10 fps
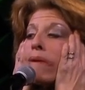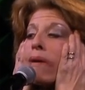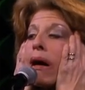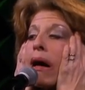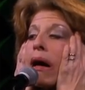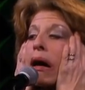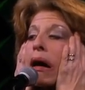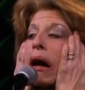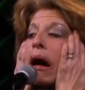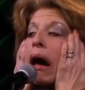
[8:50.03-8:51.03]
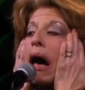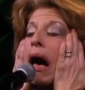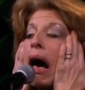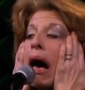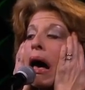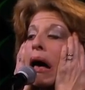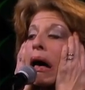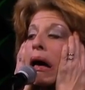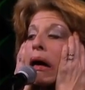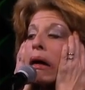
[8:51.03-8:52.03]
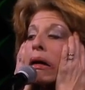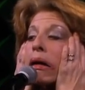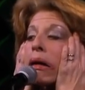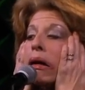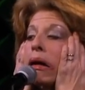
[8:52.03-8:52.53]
You have a clip, an interesting clip from uh, Jane